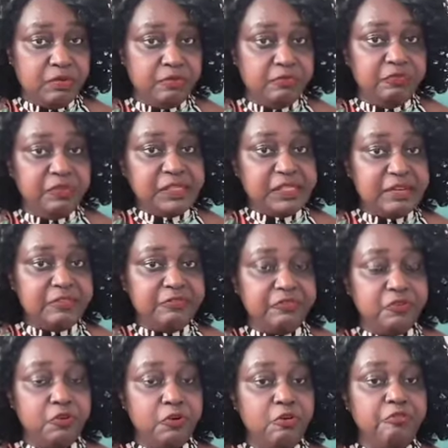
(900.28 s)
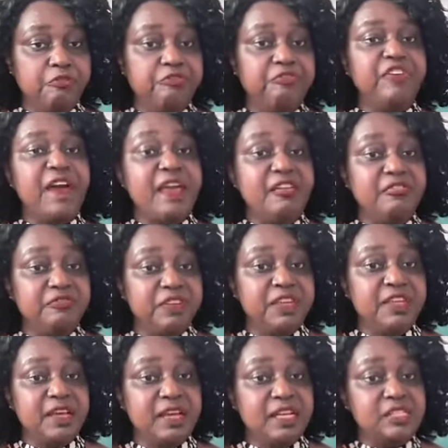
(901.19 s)
your visa for 5
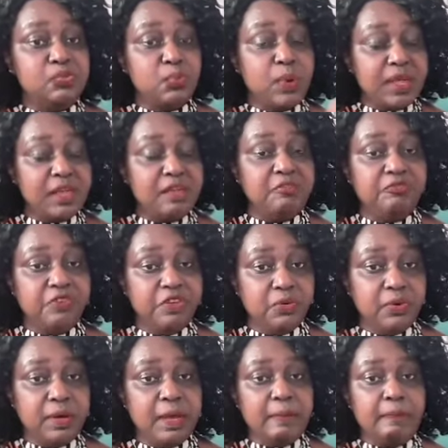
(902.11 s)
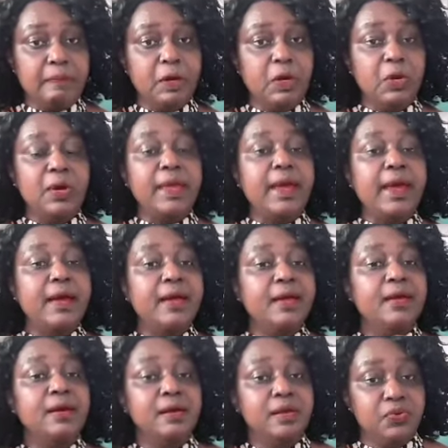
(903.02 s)
years working for your employer,
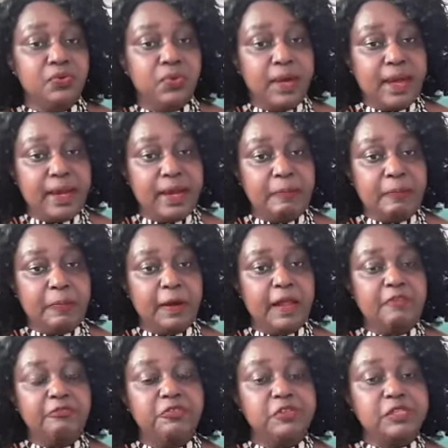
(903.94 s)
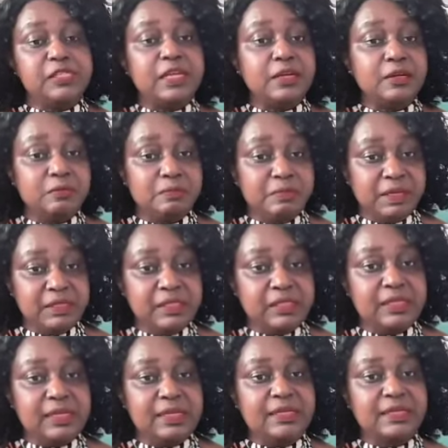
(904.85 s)
you can apply for settlement
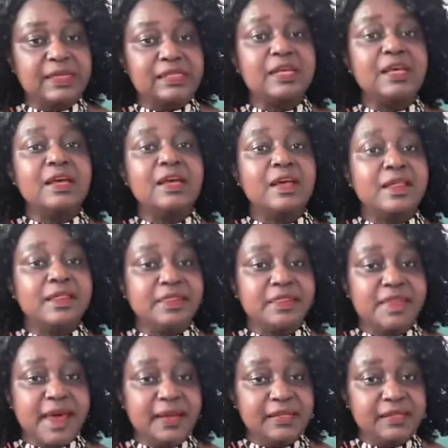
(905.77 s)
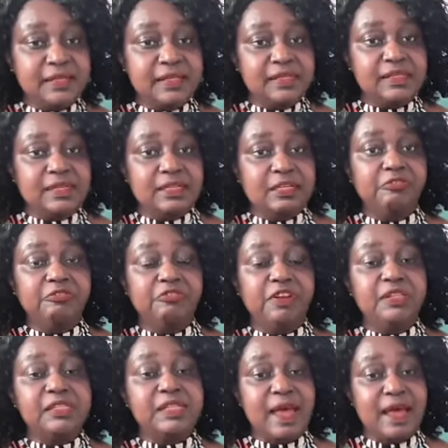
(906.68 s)
status. That is the
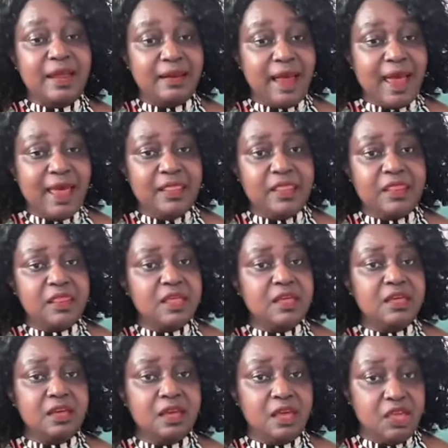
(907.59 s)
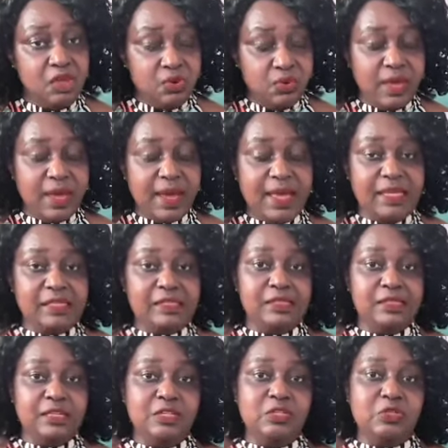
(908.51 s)
difference, and I think you
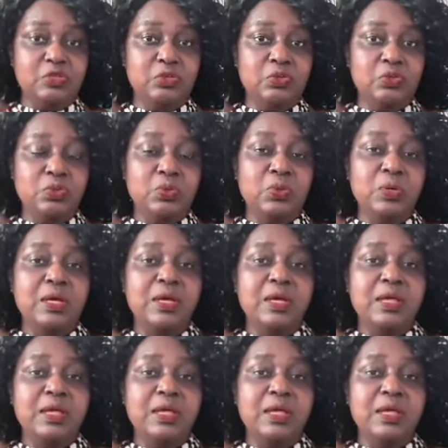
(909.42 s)
guys need to know